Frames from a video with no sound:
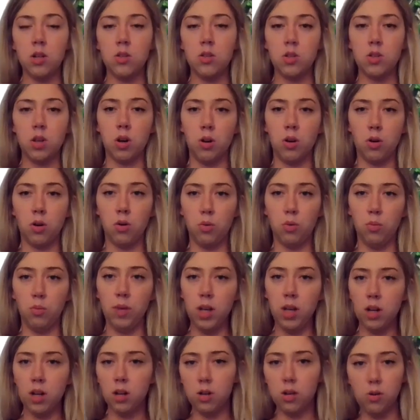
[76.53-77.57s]
So
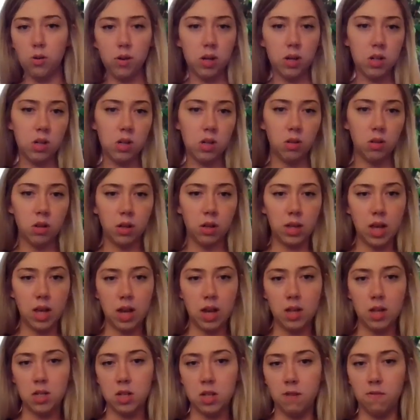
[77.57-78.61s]
we are going to look
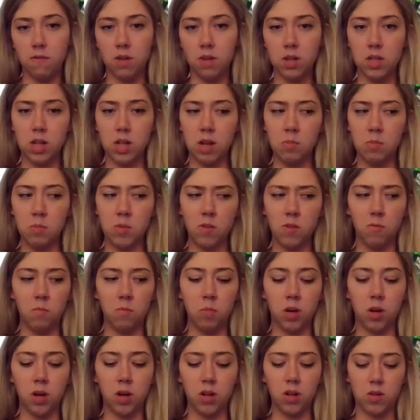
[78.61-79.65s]
at different types
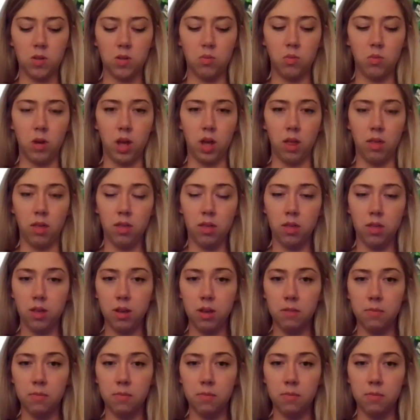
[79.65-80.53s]
of books with